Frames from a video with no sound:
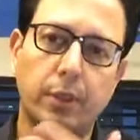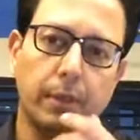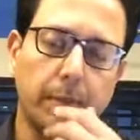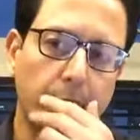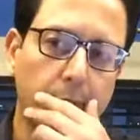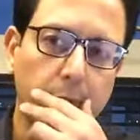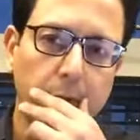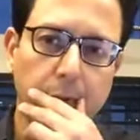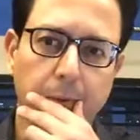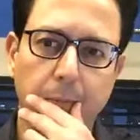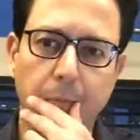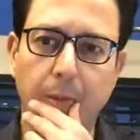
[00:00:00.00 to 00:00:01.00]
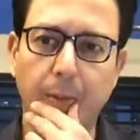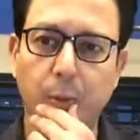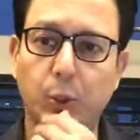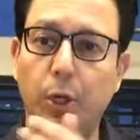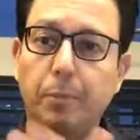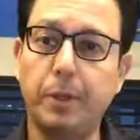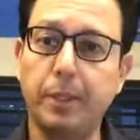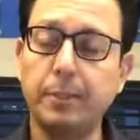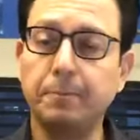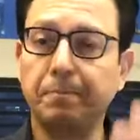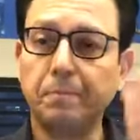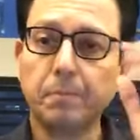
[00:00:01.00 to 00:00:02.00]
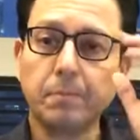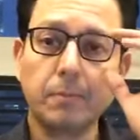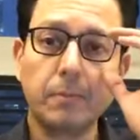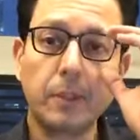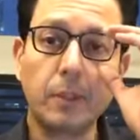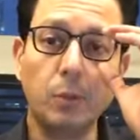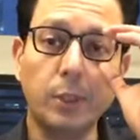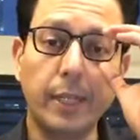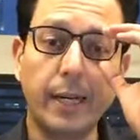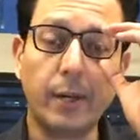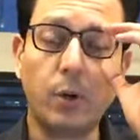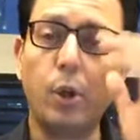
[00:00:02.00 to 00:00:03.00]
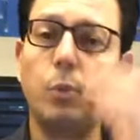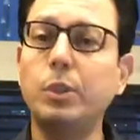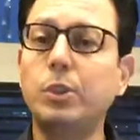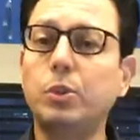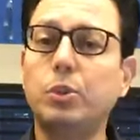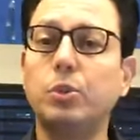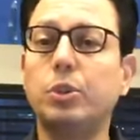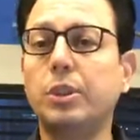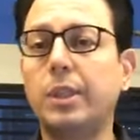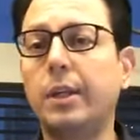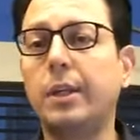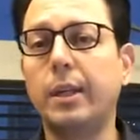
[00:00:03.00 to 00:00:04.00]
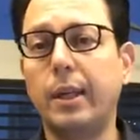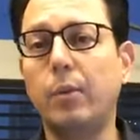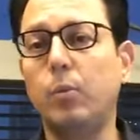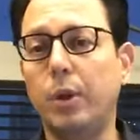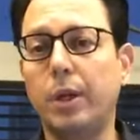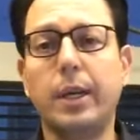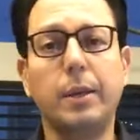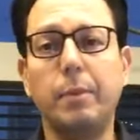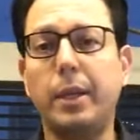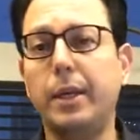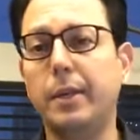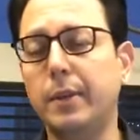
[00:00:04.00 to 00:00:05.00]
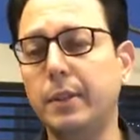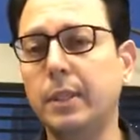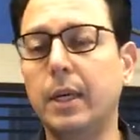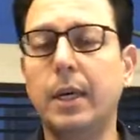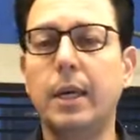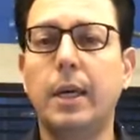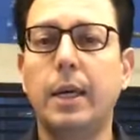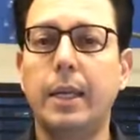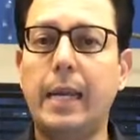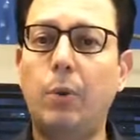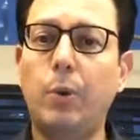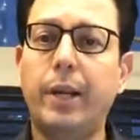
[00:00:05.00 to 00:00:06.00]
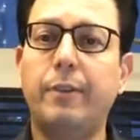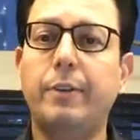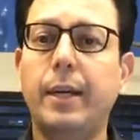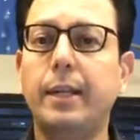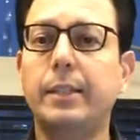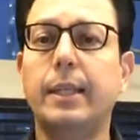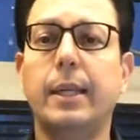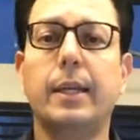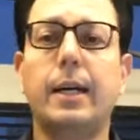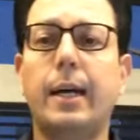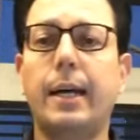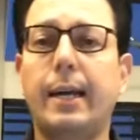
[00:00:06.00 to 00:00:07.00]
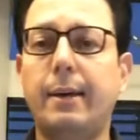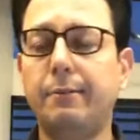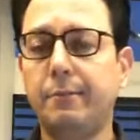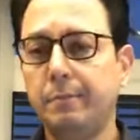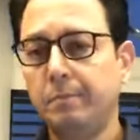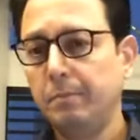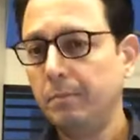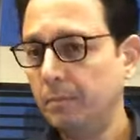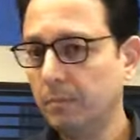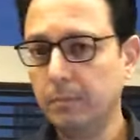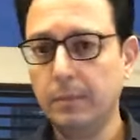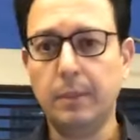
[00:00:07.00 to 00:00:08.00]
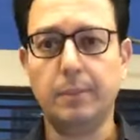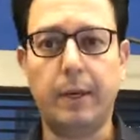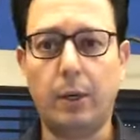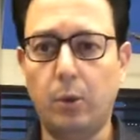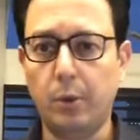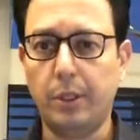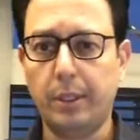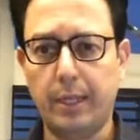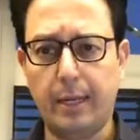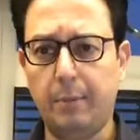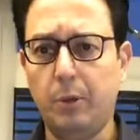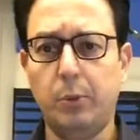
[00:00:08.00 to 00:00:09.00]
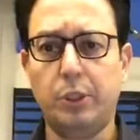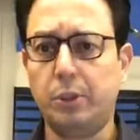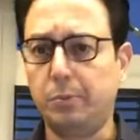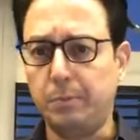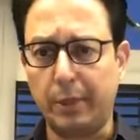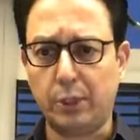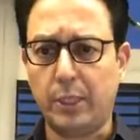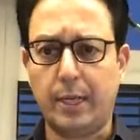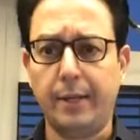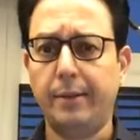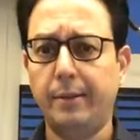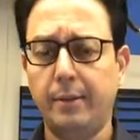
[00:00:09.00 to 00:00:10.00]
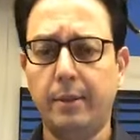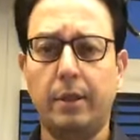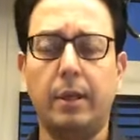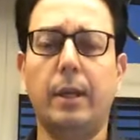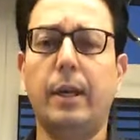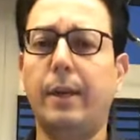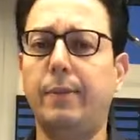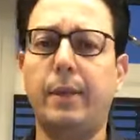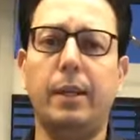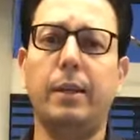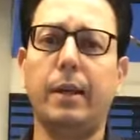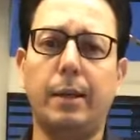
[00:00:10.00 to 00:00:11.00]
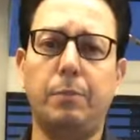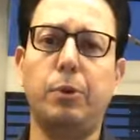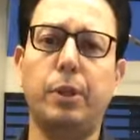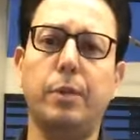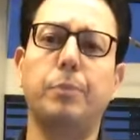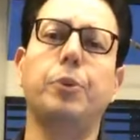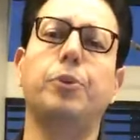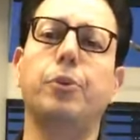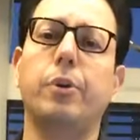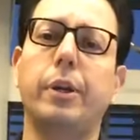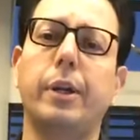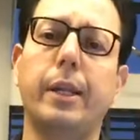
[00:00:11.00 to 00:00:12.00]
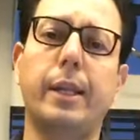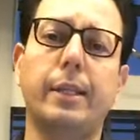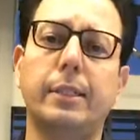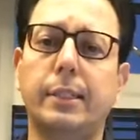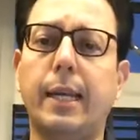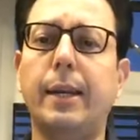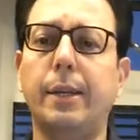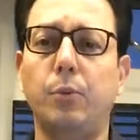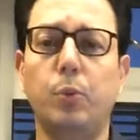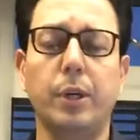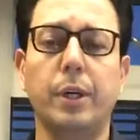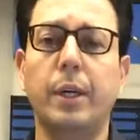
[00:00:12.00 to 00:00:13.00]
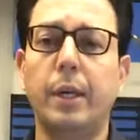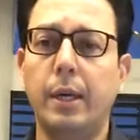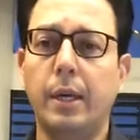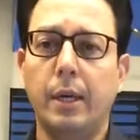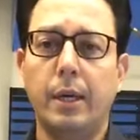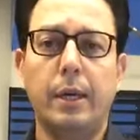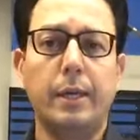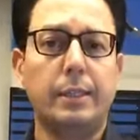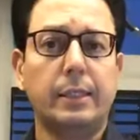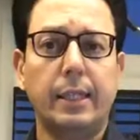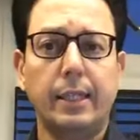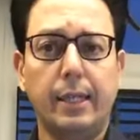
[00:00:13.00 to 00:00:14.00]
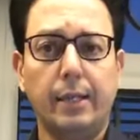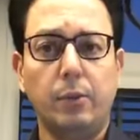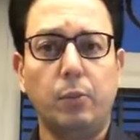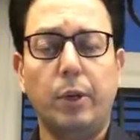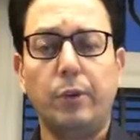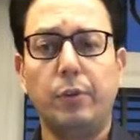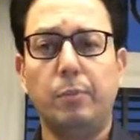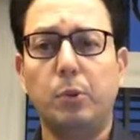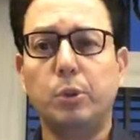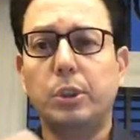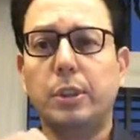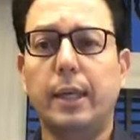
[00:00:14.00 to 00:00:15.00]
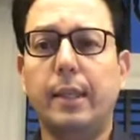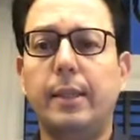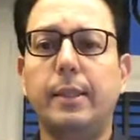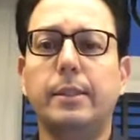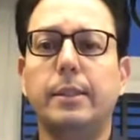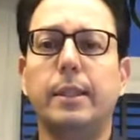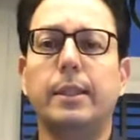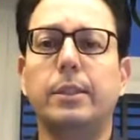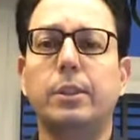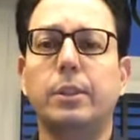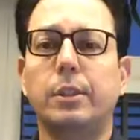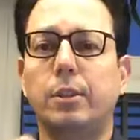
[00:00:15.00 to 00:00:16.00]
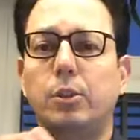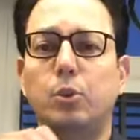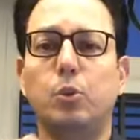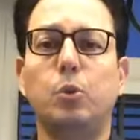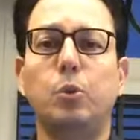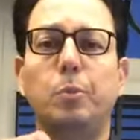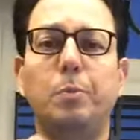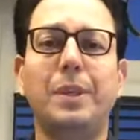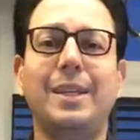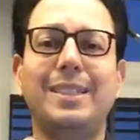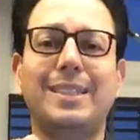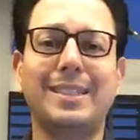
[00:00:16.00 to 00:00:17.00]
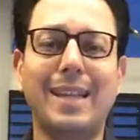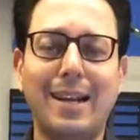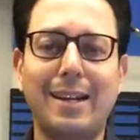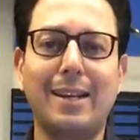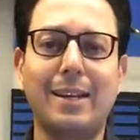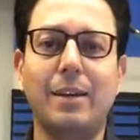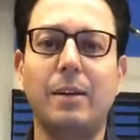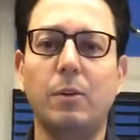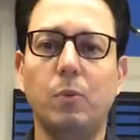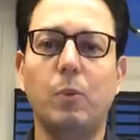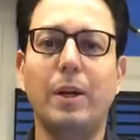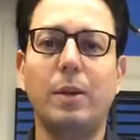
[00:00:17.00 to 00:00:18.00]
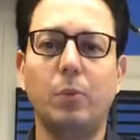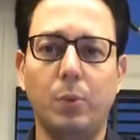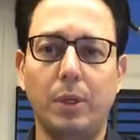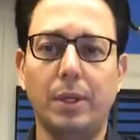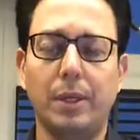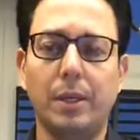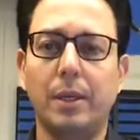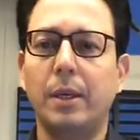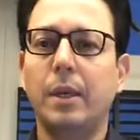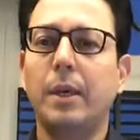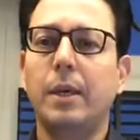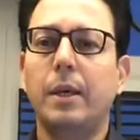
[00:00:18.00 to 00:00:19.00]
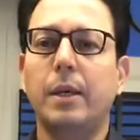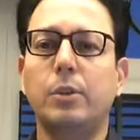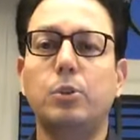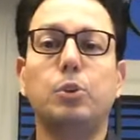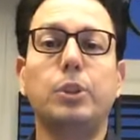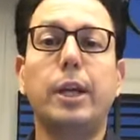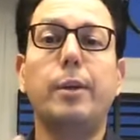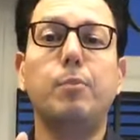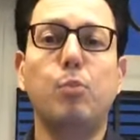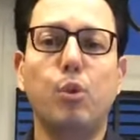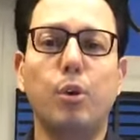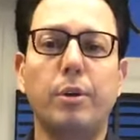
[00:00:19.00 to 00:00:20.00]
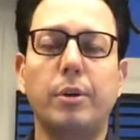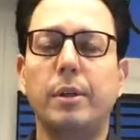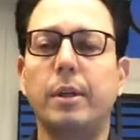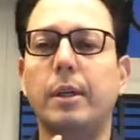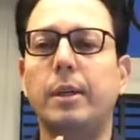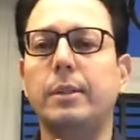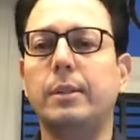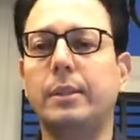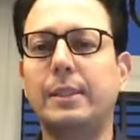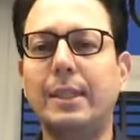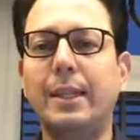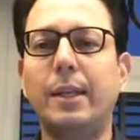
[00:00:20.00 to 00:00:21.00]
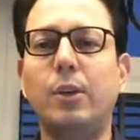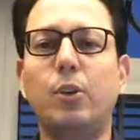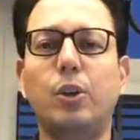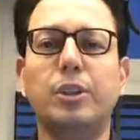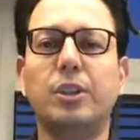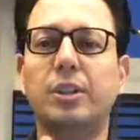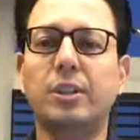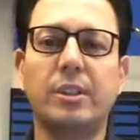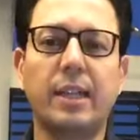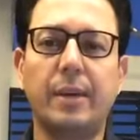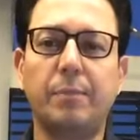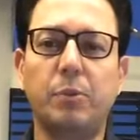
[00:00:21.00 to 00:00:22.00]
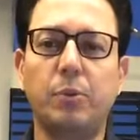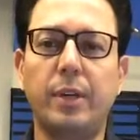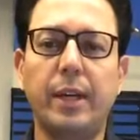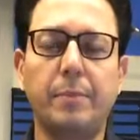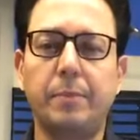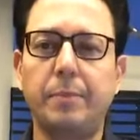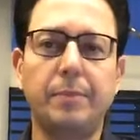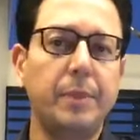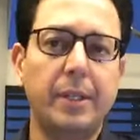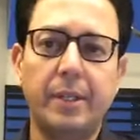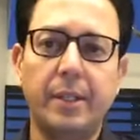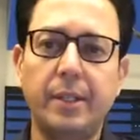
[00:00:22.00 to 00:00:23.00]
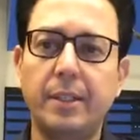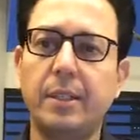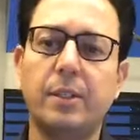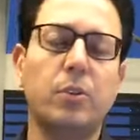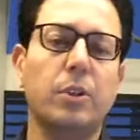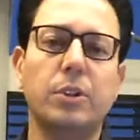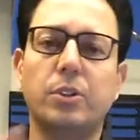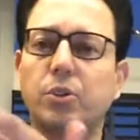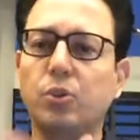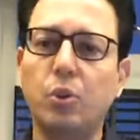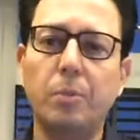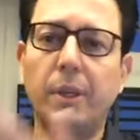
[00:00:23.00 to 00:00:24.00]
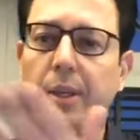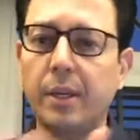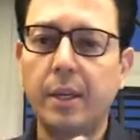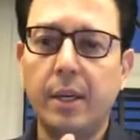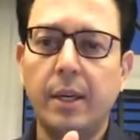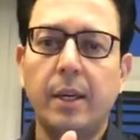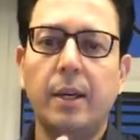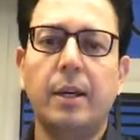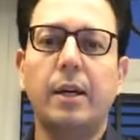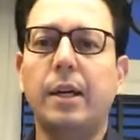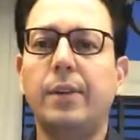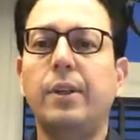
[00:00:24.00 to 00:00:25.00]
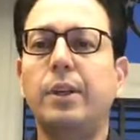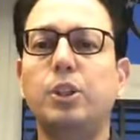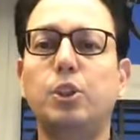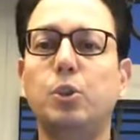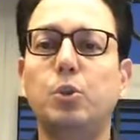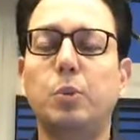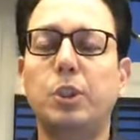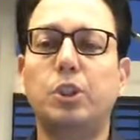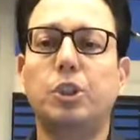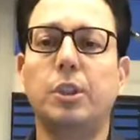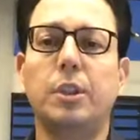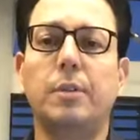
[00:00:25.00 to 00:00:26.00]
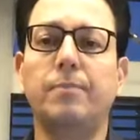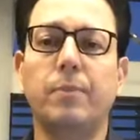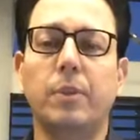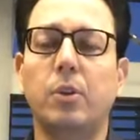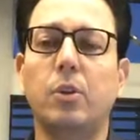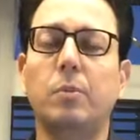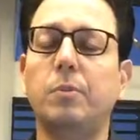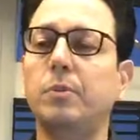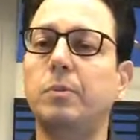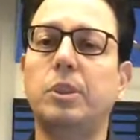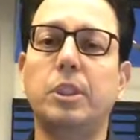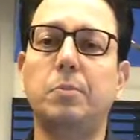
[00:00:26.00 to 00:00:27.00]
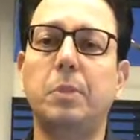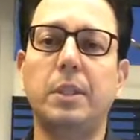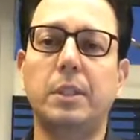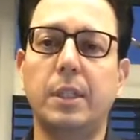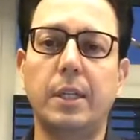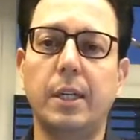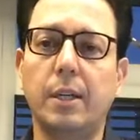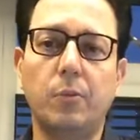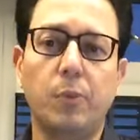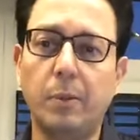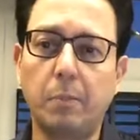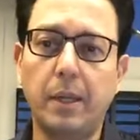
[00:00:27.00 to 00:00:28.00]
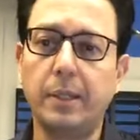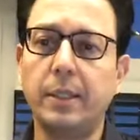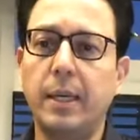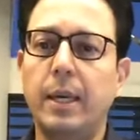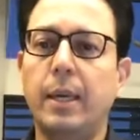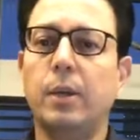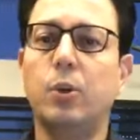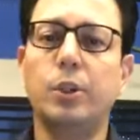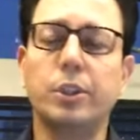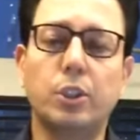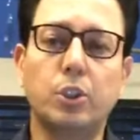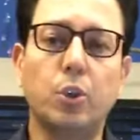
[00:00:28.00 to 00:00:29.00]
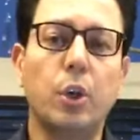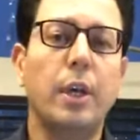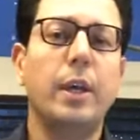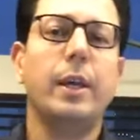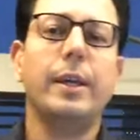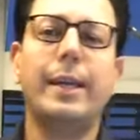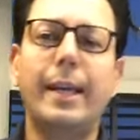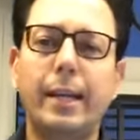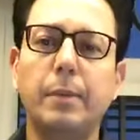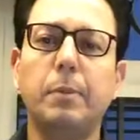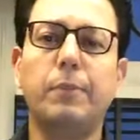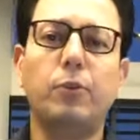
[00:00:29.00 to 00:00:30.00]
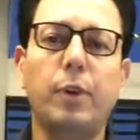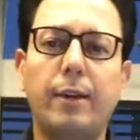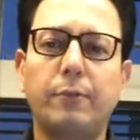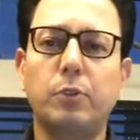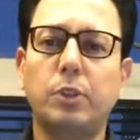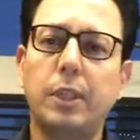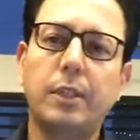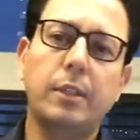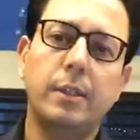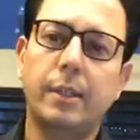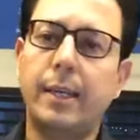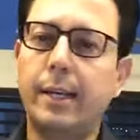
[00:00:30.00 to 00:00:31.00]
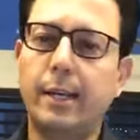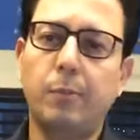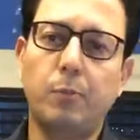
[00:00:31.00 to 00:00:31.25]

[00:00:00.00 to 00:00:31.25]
in my uh, job days, was that I always used to sit and work like many others. Now what I've done is like I have my own table, which is much higher, uh, and then I put the computer on it and I stand and work. Uh, it's said that one of the most healthiest thing is to be standing while working, uh, to stand more. Uh, sitting causes type 2 diabetes, it causes so many uh, other issues which, uh, you know, just being sitting in a one place causes. So get up if you have to sit, get up,